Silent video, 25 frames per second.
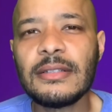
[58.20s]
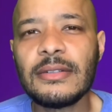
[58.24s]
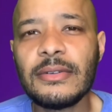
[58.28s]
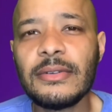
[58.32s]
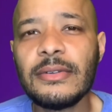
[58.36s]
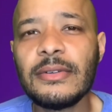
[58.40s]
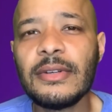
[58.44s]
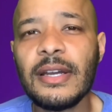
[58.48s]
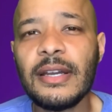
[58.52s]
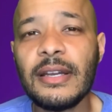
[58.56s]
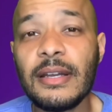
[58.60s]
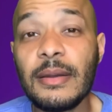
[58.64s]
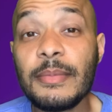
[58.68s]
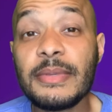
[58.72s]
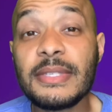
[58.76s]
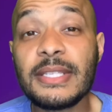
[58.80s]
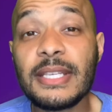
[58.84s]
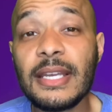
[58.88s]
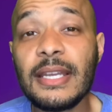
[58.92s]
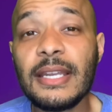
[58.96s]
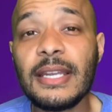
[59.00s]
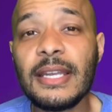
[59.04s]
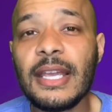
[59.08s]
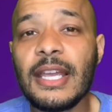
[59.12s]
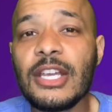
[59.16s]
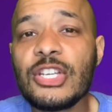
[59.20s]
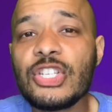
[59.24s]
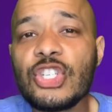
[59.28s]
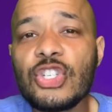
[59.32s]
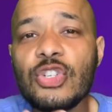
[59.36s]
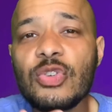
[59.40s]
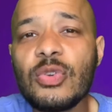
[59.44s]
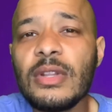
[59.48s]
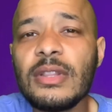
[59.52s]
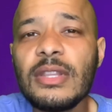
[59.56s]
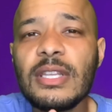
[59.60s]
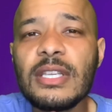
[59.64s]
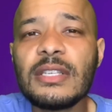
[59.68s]
Right? I'm going to say it again.
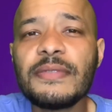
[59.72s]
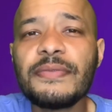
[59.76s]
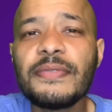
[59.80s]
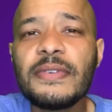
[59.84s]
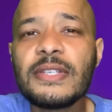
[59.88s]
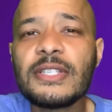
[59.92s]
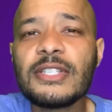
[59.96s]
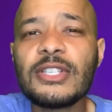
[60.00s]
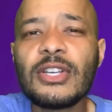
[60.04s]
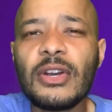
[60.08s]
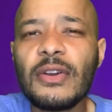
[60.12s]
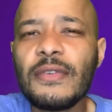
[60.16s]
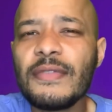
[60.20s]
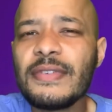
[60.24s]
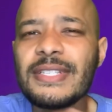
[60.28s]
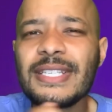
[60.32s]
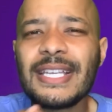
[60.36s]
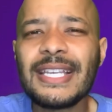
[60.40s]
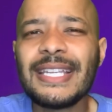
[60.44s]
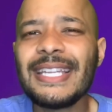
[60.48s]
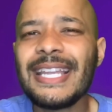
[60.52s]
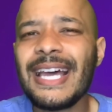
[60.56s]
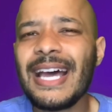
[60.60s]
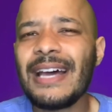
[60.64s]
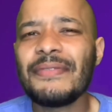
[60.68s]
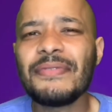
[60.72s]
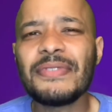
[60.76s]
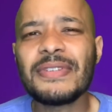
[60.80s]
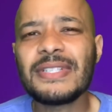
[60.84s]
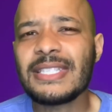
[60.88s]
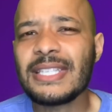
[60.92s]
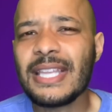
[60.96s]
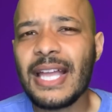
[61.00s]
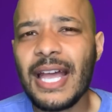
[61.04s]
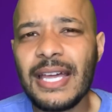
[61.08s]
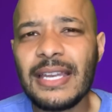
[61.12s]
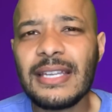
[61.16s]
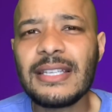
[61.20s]
Strength is for service and not for
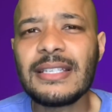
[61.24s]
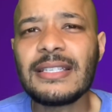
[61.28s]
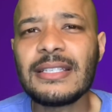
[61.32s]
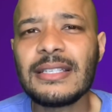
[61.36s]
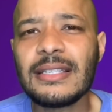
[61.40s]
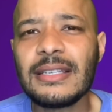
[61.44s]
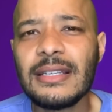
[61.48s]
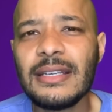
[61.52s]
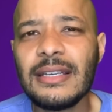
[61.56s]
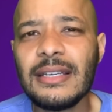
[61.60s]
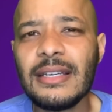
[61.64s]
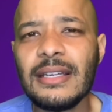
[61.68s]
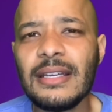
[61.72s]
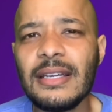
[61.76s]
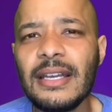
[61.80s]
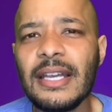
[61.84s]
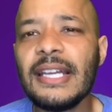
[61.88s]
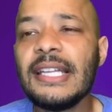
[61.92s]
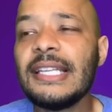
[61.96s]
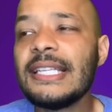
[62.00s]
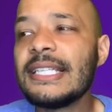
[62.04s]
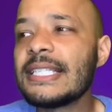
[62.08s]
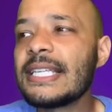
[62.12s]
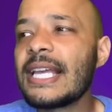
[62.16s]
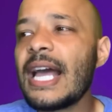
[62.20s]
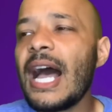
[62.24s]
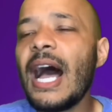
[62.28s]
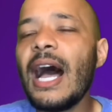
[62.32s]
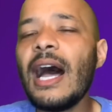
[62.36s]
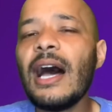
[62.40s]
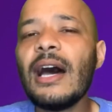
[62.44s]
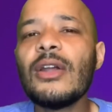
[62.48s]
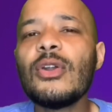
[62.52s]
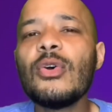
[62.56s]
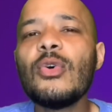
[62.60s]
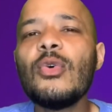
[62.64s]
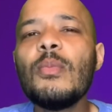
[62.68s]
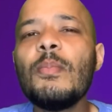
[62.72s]
status. It is
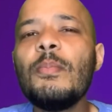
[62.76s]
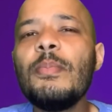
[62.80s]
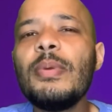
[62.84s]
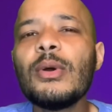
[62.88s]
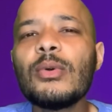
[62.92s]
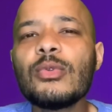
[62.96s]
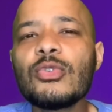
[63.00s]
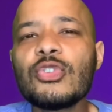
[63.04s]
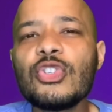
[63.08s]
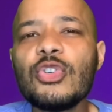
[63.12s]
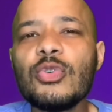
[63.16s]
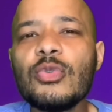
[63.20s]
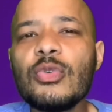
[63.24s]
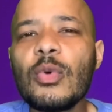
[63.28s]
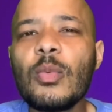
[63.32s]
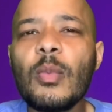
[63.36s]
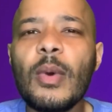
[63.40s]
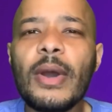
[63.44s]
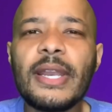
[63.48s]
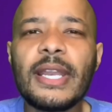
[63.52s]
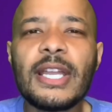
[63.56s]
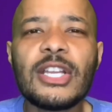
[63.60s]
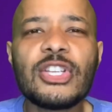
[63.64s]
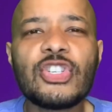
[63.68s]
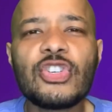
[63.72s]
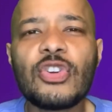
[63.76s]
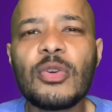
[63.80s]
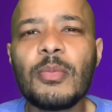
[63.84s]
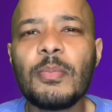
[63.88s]
God who built you the way that you're